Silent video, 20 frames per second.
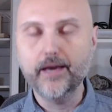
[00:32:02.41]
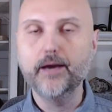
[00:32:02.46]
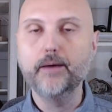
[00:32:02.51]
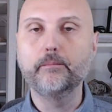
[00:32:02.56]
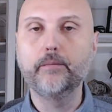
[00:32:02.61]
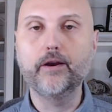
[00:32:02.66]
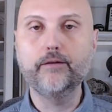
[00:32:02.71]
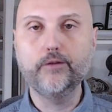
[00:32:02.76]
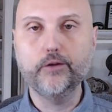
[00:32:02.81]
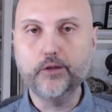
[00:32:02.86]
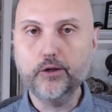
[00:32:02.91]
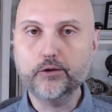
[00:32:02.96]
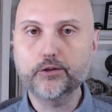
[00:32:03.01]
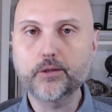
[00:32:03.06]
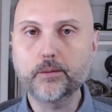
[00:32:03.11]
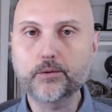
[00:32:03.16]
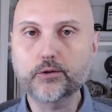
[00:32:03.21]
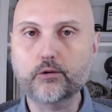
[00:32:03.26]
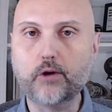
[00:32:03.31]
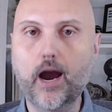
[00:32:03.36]
But if you do
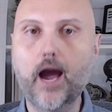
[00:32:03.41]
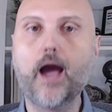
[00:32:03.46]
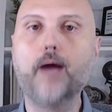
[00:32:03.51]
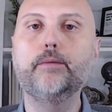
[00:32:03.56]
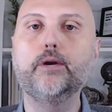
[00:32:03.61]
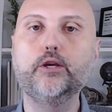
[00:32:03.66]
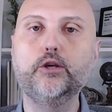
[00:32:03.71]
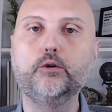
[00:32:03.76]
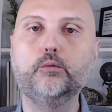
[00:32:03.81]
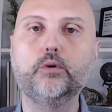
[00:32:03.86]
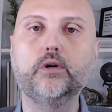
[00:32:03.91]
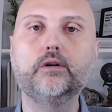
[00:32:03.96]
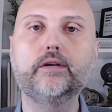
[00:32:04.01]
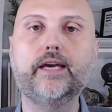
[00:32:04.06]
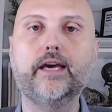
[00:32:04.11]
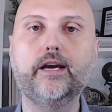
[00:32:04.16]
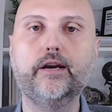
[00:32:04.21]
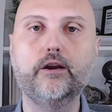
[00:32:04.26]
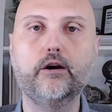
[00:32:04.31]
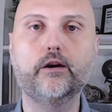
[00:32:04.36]
subscribe, you will get
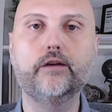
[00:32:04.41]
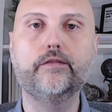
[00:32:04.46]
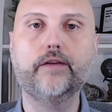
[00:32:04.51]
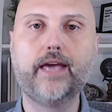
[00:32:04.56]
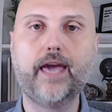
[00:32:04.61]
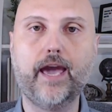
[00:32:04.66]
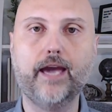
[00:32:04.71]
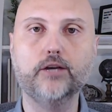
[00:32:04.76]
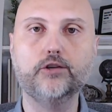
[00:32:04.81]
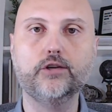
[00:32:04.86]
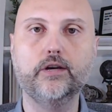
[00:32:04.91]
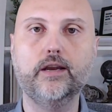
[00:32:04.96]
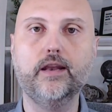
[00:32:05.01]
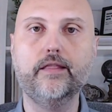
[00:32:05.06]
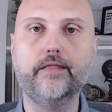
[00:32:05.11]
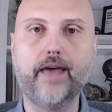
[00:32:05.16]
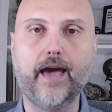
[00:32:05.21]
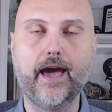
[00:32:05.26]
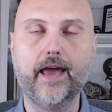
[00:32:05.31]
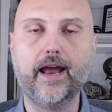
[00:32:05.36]
a notification
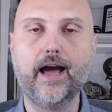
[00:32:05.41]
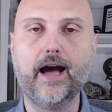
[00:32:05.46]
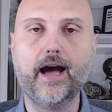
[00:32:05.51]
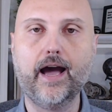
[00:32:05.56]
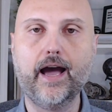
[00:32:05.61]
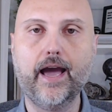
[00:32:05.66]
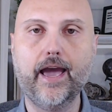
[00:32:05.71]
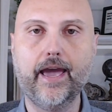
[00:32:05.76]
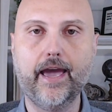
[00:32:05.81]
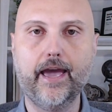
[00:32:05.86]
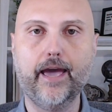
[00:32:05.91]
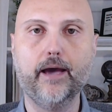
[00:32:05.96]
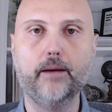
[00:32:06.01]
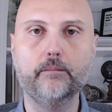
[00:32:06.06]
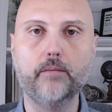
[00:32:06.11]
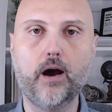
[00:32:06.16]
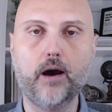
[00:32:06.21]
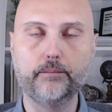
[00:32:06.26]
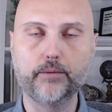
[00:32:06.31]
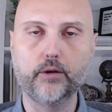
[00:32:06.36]
that I am
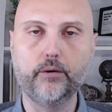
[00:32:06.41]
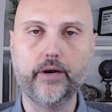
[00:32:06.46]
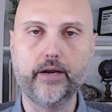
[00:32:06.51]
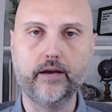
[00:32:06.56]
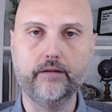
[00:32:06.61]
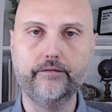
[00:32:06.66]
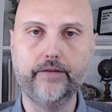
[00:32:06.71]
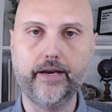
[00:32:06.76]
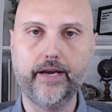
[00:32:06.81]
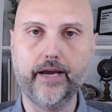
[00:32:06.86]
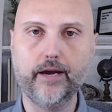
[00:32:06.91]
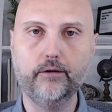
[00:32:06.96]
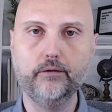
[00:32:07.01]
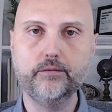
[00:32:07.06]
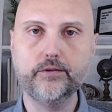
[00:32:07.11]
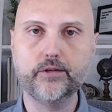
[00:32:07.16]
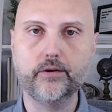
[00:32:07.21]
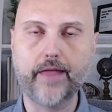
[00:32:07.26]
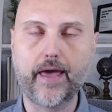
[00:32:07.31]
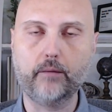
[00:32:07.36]
uploading a video.
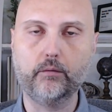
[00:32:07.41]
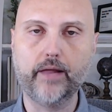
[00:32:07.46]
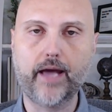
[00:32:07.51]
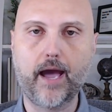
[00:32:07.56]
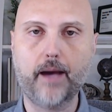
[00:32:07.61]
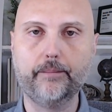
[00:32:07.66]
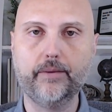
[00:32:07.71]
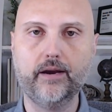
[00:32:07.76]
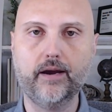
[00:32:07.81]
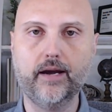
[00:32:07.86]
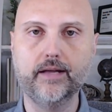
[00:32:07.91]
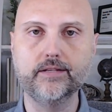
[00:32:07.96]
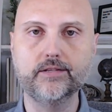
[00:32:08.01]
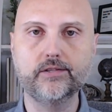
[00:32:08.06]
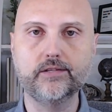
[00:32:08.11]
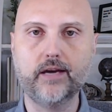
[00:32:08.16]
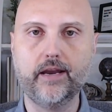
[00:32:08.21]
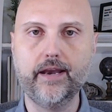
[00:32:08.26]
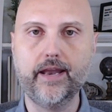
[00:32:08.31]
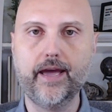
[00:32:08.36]
So that will happen on
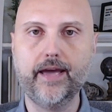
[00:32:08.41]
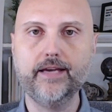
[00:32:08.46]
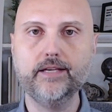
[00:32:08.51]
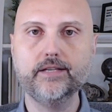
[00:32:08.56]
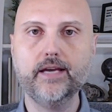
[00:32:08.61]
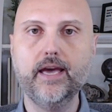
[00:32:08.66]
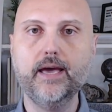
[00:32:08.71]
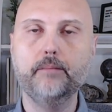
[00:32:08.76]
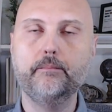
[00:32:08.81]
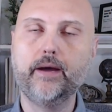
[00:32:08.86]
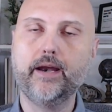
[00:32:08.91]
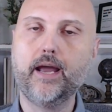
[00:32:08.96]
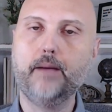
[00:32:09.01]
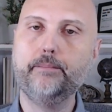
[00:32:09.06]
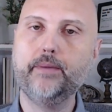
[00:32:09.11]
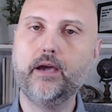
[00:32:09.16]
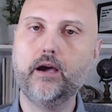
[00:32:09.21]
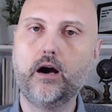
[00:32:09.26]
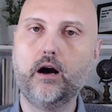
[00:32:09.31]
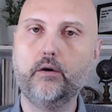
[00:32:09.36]
Sundays. Might not
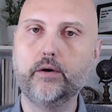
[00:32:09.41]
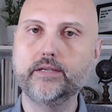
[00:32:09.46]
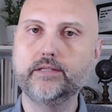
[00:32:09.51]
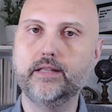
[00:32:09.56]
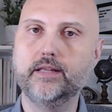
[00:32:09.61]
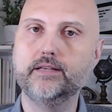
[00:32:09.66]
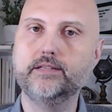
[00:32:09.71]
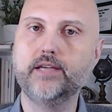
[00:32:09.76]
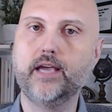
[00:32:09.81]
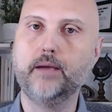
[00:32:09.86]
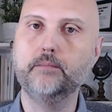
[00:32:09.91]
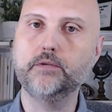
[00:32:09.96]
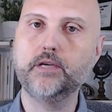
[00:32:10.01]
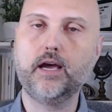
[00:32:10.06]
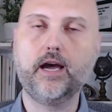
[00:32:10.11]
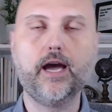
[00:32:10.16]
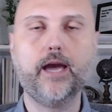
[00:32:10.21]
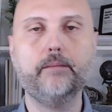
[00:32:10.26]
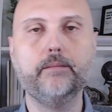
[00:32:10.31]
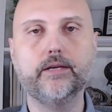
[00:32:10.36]
be always the same
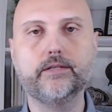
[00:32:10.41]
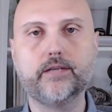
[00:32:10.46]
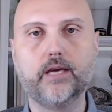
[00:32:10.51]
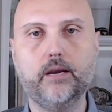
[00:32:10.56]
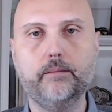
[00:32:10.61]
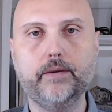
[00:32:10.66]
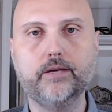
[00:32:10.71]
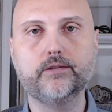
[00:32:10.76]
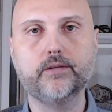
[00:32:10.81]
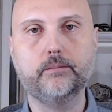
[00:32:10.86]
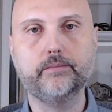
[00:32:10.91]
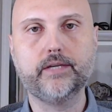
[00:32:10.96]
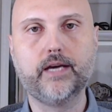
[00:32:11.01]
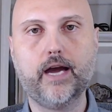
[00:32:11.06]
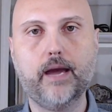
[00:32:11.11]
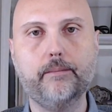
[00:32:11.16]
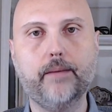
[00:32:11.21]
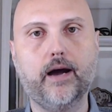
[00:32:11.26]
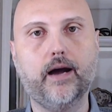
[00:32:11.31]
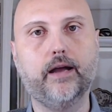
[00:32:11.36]
time. It's going to be
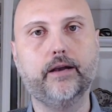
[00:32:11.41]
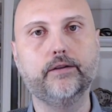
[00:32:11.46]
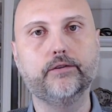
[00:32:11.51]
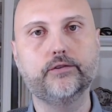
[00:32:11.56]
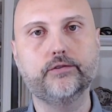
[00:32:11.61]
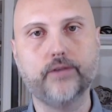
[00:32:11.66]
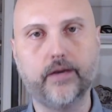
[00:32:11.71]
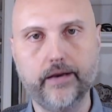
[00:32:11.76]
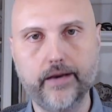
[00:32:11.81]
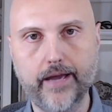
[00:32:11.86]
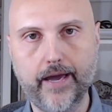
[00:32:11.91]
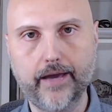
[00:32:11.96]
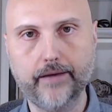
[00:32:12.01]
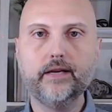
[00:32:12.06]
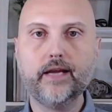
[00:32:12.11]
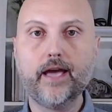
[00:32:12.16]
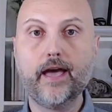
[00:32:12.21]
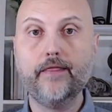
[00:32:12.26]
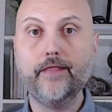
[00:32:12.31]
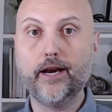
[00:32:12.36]
sometime on Sunday.
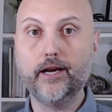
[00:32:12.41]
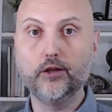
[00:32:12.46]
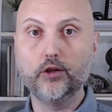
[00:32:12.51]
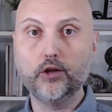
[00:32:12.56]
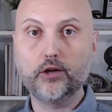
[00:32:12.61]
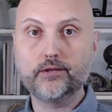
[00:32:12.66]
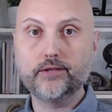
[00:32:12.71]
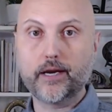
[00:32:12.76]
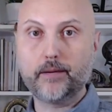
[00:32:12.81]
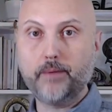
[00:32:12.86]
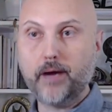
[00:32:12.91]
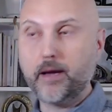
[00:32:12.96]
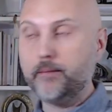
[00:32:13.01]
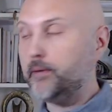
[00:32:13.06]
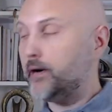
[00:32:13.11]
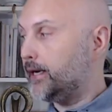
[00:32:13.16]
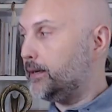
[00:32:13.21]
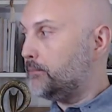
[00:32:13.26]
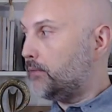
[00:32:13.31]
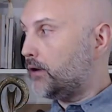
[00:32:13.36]
And then it looks like my
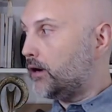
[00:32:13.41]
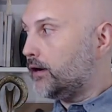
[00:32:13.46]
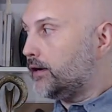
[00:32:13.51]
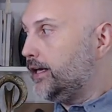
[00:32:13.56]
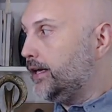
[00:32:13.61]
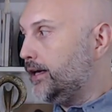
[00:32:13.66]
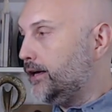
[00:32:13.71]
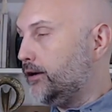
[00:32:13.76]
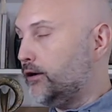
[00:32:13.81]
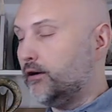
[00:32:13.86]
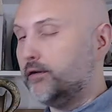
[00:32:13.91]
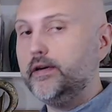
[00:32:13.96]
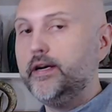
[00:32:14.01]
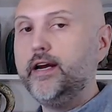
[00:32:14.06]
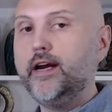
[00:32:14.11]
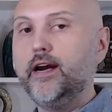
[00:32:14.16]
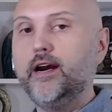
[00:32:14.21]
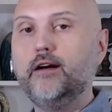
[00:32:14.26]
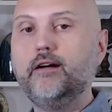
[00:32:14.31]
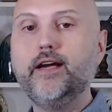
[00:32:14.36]
buddy Mark Markey over
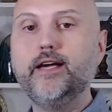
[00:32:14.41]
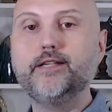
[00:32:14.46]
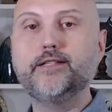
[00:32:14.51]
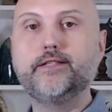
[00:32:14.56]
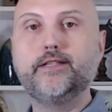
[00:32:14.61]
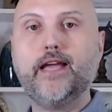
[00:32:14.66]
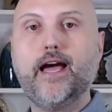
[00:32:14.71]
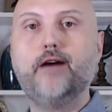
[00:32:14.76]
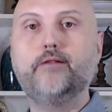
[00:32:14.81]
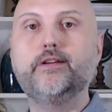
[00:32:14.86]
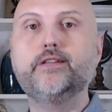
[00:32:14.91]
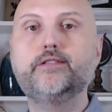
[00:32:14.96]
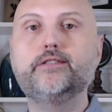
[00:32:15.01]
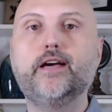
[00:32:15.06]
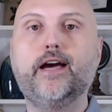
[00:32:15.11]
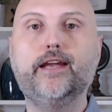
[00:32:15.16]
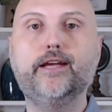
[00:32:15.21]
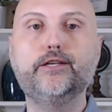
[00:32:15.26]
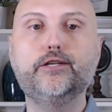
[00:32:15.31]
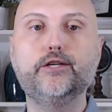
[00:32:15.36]
here has now
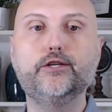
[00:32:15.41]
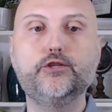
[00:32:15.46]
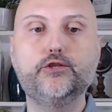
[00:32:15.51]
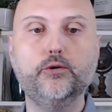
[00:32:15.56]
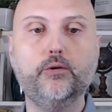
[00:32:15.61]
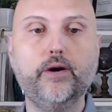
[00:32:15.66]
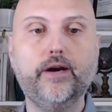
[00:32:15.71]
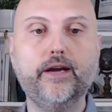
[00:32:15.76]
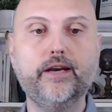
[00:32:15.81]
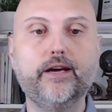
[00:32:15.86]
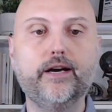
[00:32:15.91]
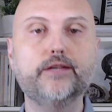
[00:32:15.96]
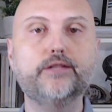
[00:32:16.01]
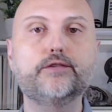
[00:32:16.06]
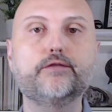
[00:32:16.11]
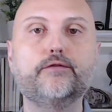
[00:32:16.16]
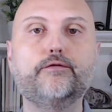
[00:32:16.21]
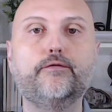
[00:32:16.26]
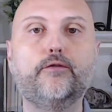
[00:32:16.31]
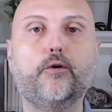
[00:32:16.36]
decided to join
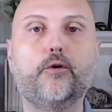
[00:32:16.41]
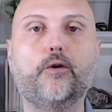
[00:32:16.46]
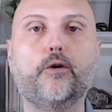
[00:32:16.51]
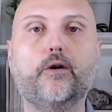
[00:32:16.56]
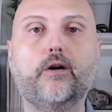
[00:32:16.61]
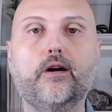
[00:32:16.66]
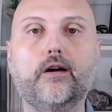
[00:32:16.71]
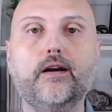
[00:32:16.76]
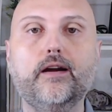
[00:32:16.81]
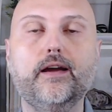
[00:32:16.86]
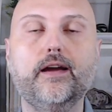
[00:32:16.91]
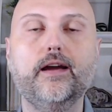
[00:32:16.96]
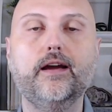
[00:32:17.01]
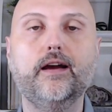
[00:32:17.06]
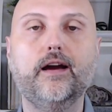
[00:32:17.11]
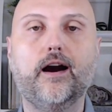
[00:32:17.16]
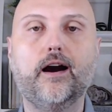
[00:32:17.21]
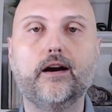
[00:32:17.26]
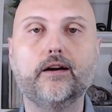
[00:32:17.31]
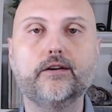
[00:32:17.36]
us for
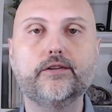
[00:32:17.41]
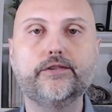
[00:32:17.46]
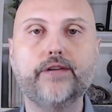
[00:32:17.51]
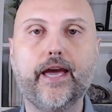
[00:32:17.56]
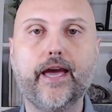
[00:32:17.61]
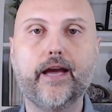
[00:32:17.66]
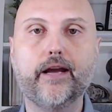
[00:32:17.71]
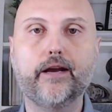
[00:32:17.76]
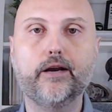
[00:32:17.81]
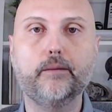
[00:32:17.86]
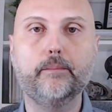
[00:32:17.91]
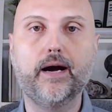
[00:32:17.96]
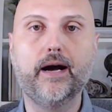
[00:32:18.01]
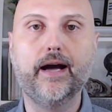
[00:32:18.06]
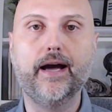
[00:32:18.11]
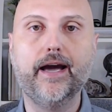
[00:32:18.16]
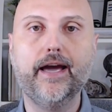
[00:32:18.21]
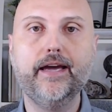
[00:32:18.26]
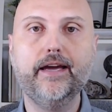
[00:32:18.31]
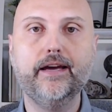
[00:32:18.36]
our saying
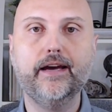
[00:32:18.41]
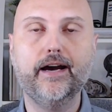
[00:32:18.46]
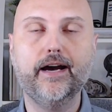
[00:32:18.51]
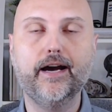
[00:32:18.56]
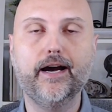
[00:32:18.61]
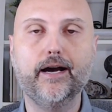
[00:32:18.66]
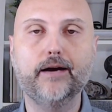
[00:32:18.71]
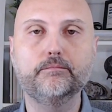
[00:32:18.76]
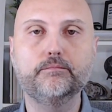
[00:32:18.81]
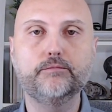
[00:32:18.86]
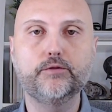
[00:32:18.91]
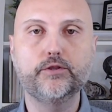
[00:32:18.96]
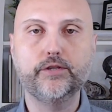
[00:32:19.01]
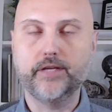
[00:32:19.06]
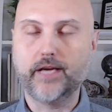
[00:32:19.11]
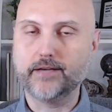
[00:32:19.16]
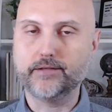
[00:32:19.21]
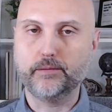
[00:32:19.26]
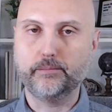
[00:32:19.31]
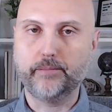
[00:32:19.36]
goodbye. Uh,
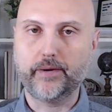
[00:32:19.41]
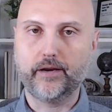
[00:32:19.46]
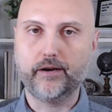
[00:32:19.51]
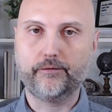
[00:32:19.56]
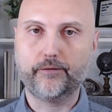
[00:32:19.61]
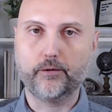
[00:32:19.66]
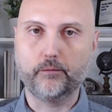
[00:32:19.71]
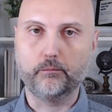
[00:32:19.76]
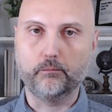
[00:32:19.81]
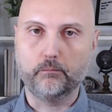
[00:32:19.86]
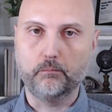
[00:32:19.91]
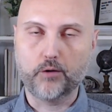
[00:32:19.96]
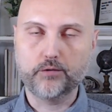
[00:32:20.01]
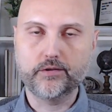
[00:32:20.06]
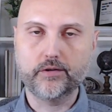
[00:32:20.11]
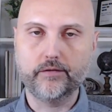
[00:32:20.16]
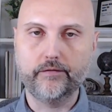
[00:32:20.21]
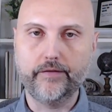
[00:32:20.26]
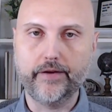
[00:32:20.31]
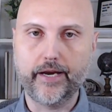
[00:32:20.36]
she hasn't been here for
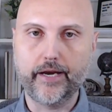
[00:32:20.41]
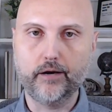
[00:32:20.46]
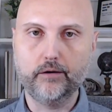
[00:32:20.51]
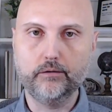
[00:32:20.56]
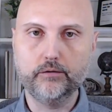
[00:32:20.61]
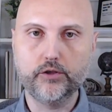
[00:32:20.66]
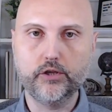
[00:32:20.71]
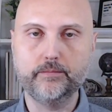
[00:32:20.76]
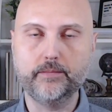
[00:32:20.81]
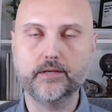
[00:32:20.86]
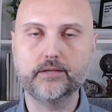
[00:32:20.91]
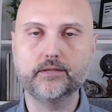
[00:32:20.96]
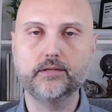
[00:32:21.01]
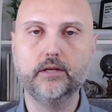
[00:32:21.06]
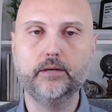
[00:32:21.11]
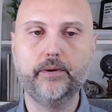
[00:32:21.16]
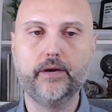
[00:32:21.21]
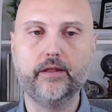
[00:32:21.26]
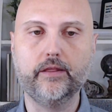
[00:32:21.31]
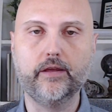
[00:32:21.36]
most of the video. She's been
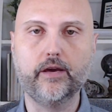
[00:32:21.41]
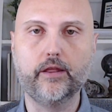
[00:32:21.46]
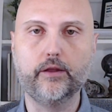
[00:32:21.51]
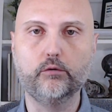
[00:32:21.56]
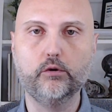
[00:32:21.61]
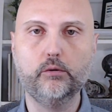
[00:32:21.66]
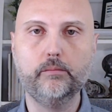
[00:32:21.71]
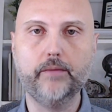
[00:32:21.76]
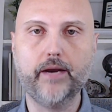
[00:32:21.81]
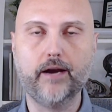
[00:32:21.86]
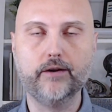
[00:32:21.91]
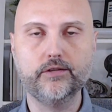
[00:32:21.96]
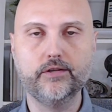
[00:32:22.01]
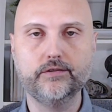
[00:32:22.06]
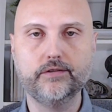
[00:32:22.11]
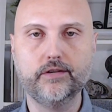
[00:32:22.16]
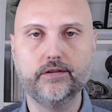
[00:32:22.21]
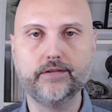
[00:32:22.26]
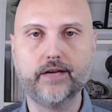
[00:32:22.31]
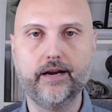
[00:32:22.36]
sleeping in the other room. Now
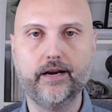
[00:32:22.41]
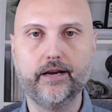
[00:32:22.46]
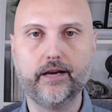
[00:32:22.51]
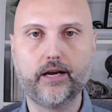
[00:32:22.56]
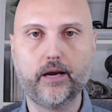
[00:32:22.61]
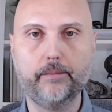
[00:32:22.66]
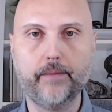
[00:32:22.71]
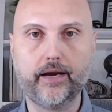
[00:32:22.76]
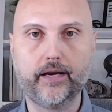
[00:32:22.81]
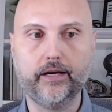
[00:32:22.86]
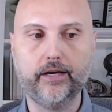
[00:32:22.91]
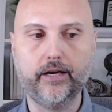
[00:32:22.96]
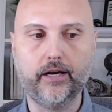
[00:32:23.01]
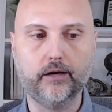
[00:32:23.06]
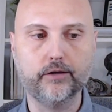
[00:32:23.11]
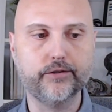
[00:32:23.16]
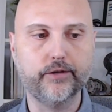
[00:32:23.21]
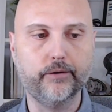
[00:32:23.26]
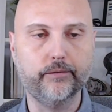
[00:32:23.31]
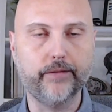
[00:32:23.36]
she's decided to come back in
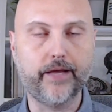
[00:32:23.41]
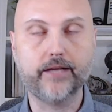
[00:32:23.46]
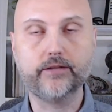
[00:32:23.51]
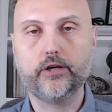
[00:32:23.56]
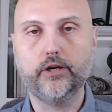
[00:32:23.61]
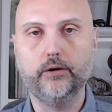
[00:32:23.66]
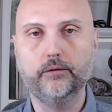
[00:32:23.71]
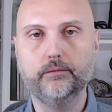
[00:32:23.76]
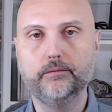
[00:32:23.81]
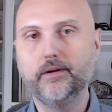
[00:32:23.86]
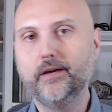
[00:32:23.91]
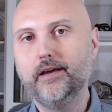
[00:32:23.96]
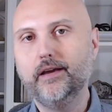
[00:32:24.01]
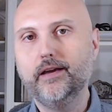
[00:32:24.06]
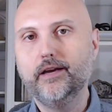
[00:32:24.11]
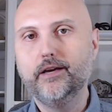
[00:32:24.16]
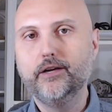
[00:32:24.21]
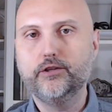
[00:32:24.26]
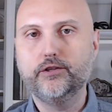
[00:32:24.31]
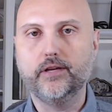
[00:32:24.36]
here. So that's cute.
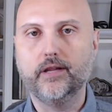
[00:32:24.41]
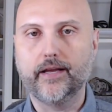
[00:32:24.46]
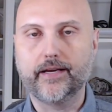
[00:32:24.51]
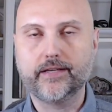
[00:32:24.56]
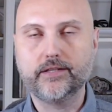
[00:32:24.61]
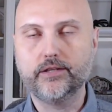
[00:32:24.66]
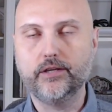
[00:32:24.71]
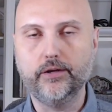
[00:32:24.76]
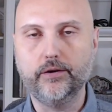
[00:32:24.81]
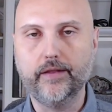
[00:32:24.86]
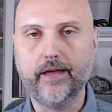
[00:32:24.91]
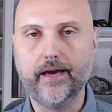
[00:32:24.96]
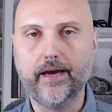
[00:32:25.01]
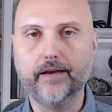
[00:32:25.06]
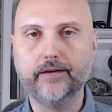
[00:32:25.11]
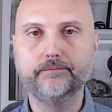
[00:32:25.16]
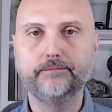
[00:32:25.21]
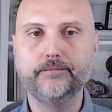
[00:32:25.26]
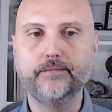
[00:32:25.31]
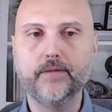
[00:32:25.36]
She likes to do that.